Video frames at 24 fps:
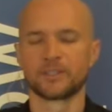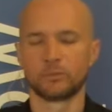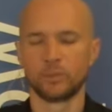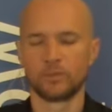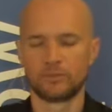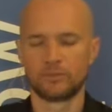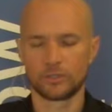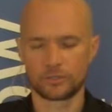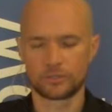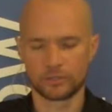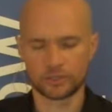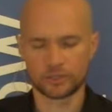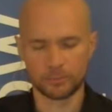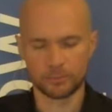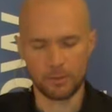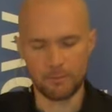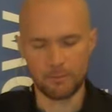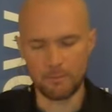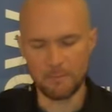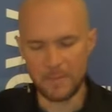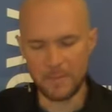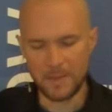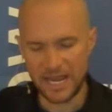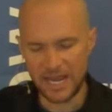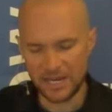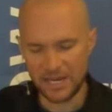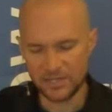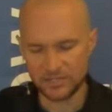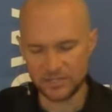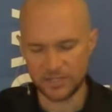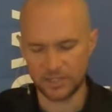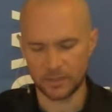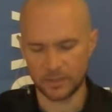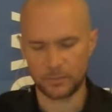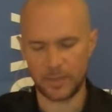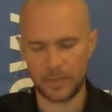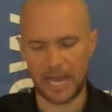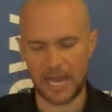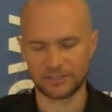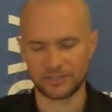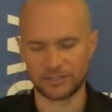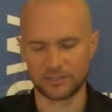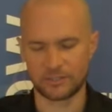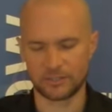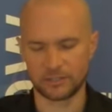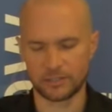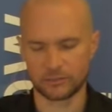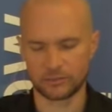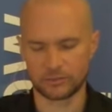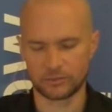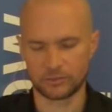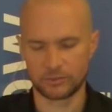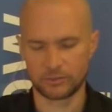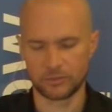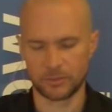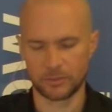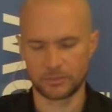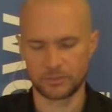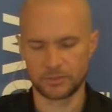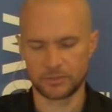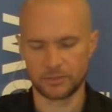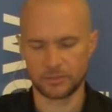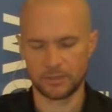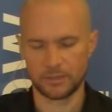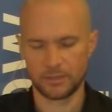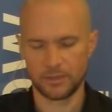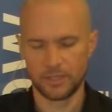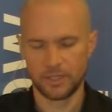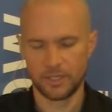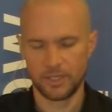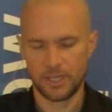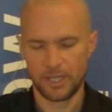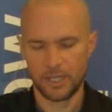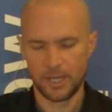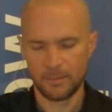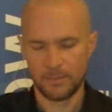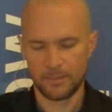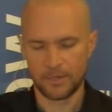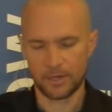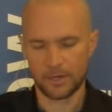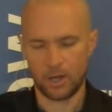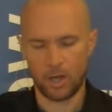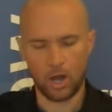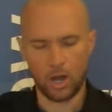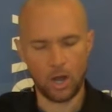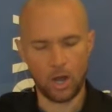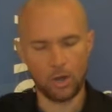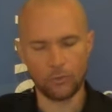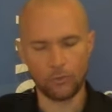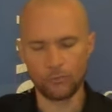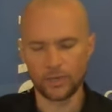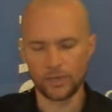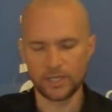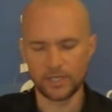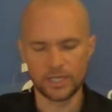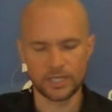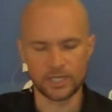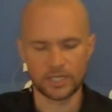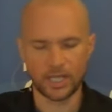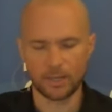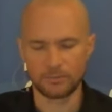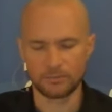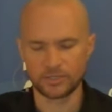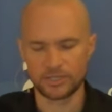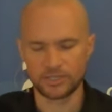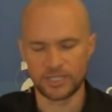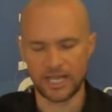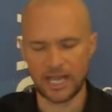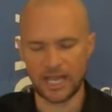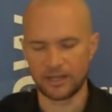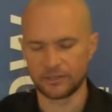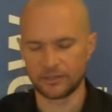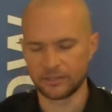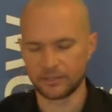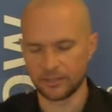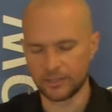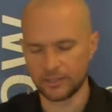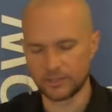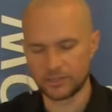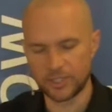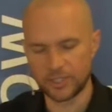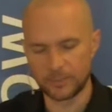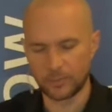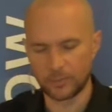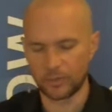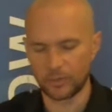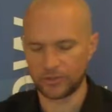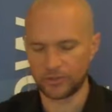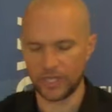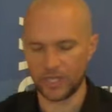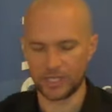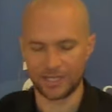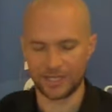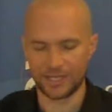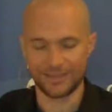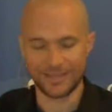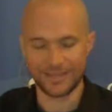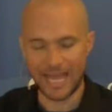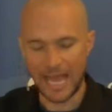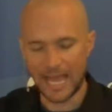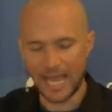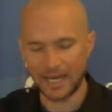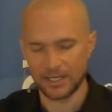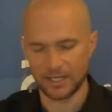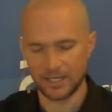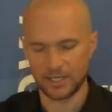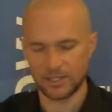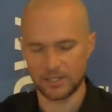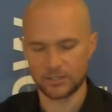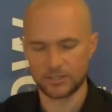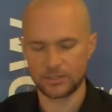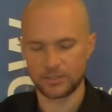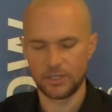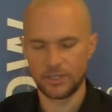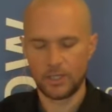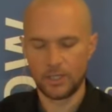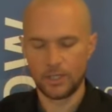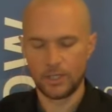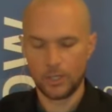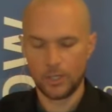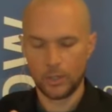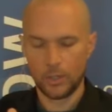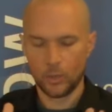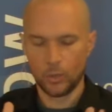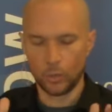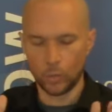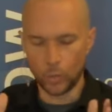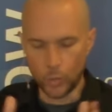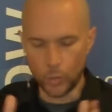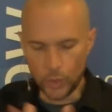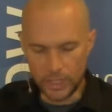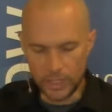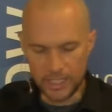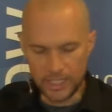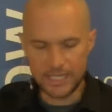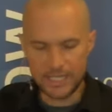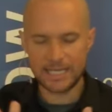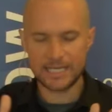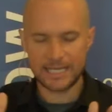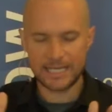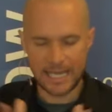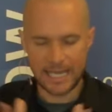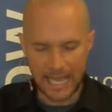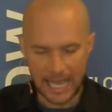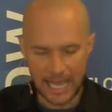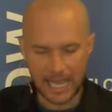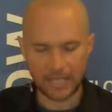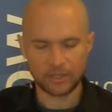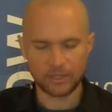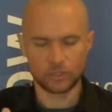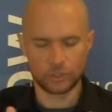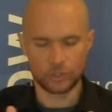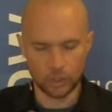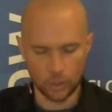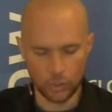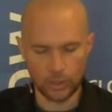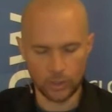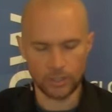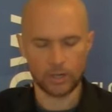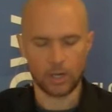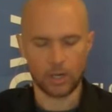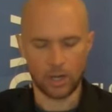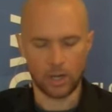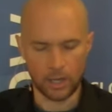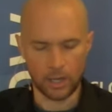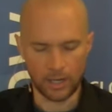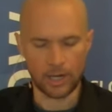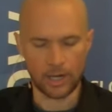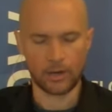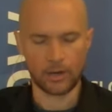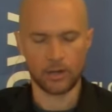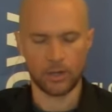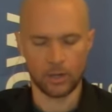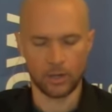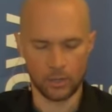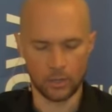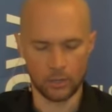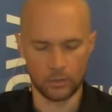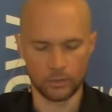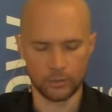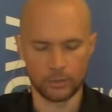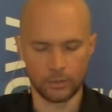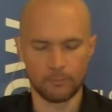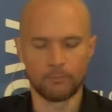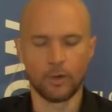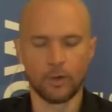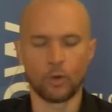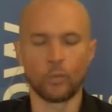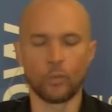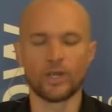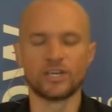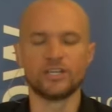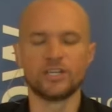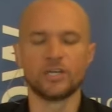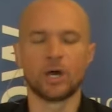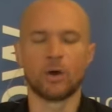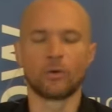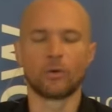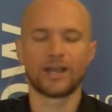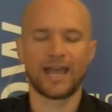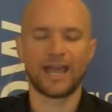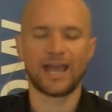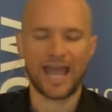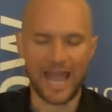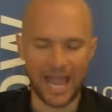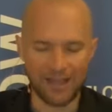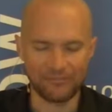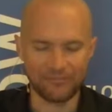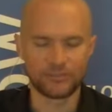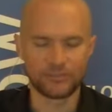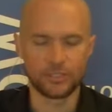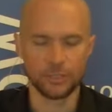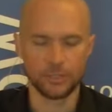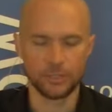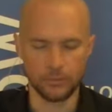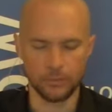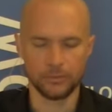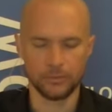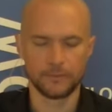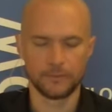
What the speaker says: We've looked at some amazing passages of Scripture. But it all really comes down to a simple thing, and that is we can't do it on our own, but we don't have to.